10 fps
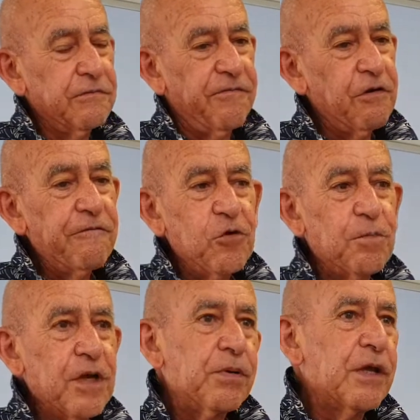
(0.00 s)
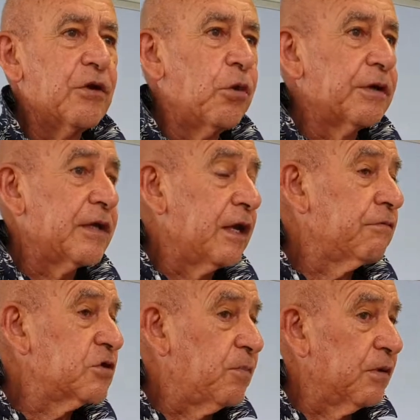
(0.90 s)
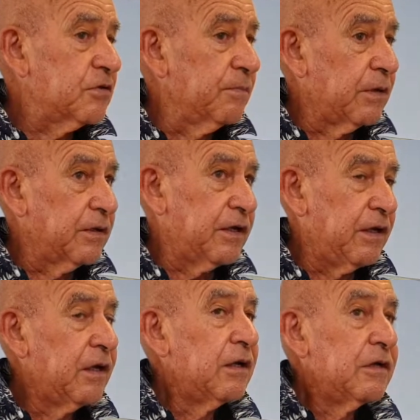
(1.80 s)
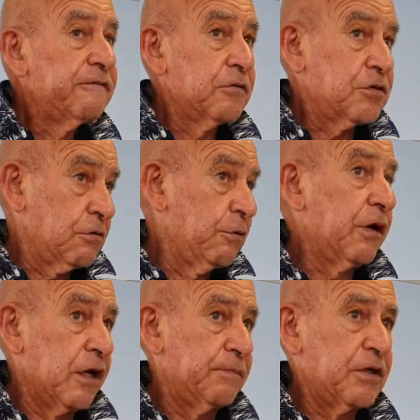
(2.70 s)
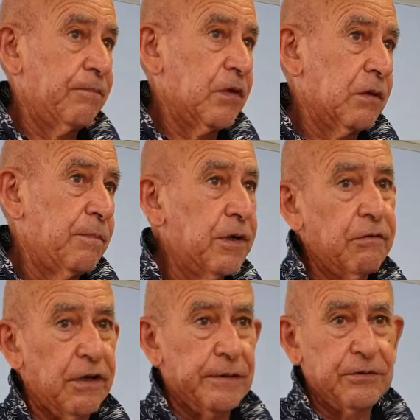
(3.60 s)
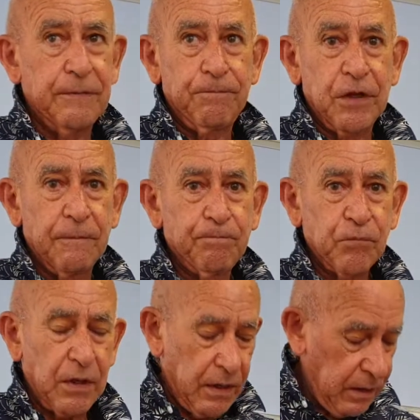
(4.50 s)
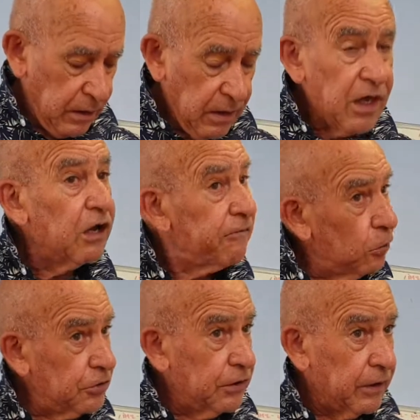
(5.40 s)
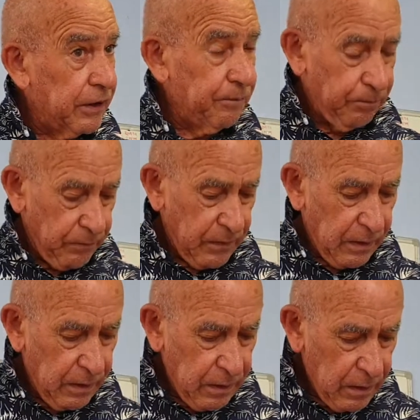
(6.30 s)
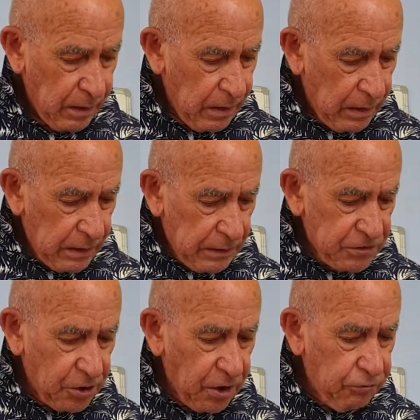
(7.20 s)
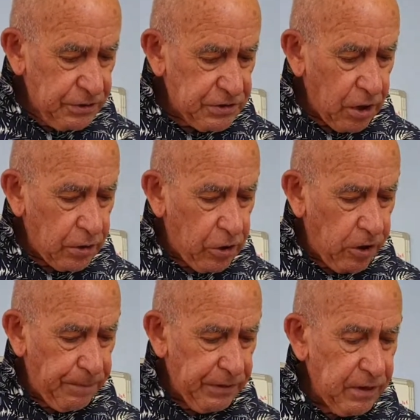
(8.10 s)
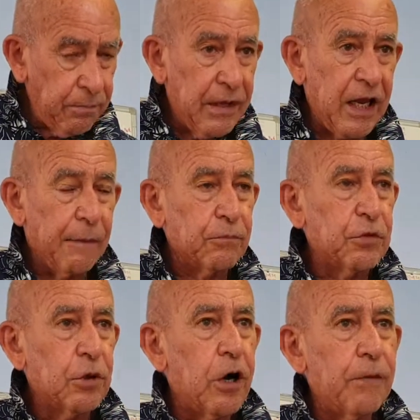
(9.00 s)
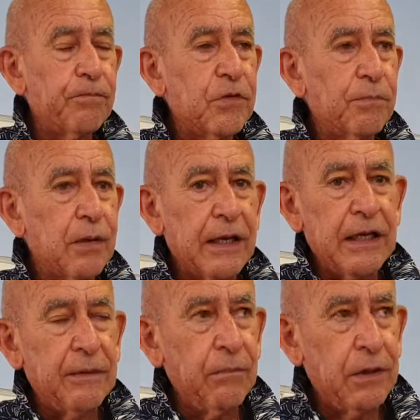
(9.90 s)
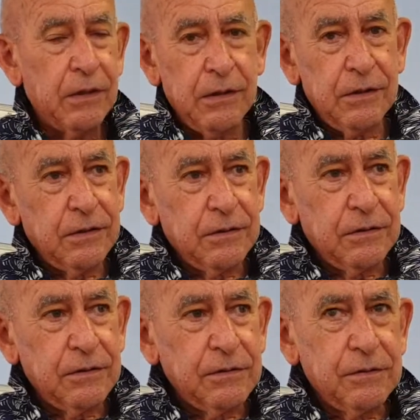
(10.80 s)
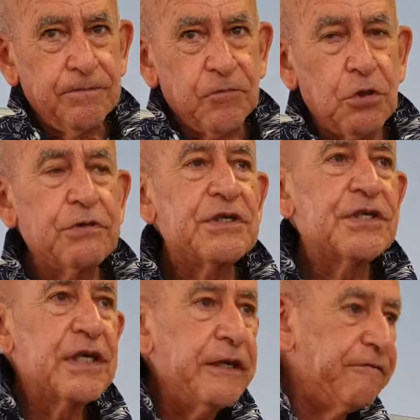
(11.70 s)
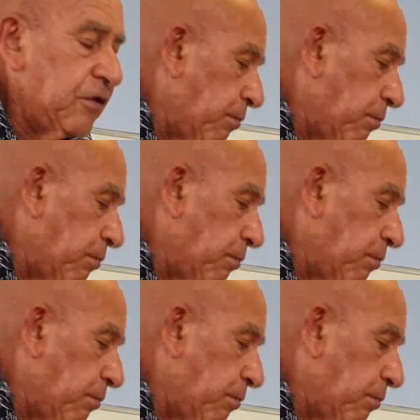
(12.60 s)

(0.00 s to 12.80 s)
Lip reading: Very few people here want to take responsibility for screwing up something, buttering up something. Okay? Unfortunately. So they risk copping the blame. To cop the blame, to receive the